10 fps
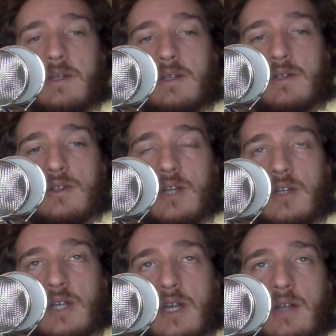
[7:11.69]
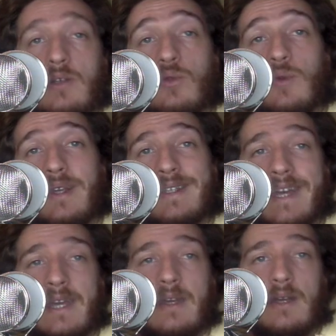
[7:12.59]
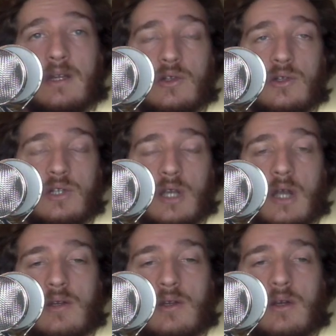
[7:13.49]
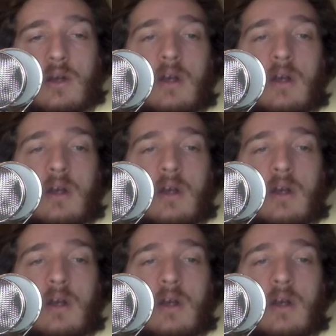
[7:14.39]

it doesn't change again until we say it should change.